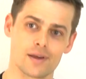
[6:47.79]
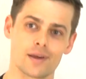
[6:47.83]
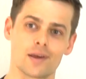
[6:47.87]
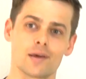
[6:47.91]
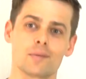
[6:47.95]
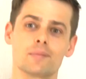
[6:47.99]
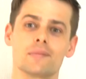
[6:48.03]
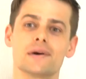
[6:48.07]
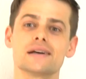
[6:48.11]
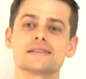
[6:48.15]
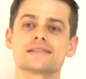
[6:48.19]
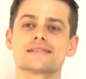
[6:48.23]

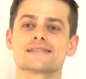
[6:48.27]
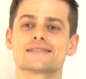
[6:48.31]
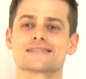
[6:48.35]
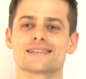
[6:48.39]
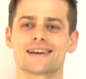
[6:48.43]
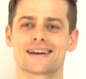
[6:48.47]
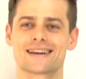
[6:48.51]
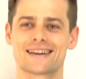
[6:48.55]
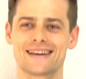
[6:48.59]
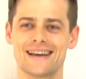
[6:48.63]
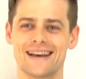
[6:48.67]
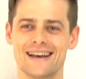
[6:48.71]
Your muscles
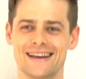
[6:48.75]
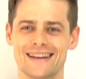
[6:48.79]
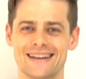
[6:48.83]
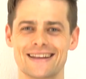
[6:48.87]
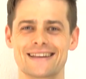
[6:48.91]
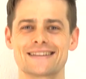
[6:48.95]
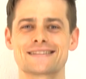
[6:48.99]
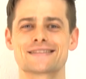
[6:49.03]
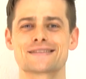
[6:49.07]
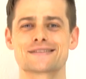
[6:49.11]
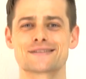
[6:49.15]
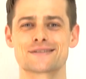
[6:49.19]
are
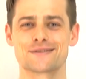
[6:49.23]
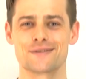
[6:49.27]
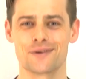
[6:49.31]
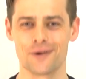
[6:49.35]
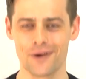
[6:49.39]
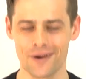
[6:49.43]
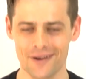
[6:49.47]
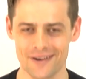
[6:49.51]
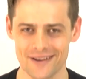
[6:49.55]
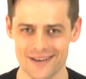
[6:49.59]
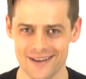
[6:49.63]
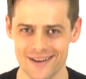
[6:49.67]
getting
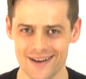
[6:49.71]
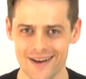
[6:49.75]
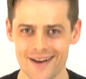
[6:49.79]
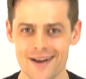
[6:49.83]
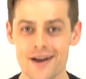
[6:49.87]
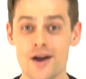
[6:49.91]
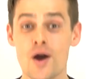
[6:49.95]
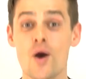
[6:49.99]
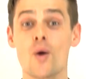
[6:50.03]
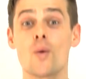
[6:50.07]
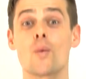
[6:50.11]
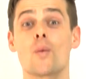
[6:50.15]

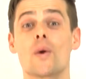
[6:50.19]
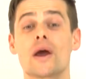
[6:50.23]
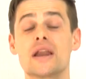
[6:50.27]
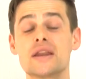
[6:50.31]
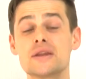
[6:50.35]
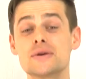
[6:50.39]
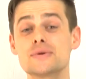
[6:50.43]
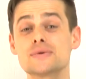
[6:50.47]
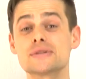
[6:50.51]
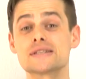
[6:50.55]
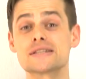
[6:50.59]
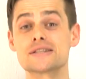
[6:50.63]
stronger when
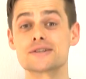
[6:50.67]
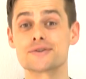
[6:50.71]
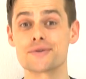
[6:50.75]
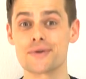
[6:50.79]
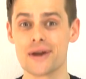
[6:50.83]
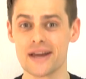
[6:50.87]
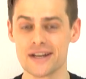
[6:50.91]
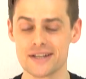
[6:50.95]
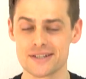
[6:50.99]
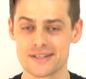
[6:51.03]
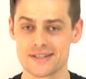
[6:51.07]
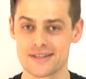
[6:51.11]
you
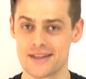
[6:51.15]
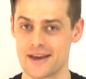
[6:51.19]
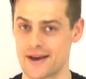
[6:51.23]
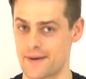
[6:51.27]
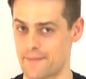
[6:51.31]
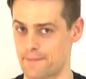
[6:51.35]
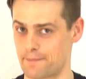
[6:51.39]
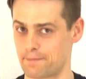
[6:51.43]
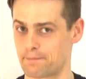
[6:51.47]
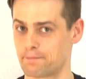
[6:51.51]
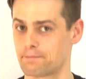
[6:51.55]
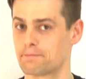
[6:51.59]
stretch
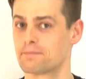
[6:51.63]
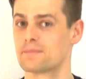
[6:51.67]
them.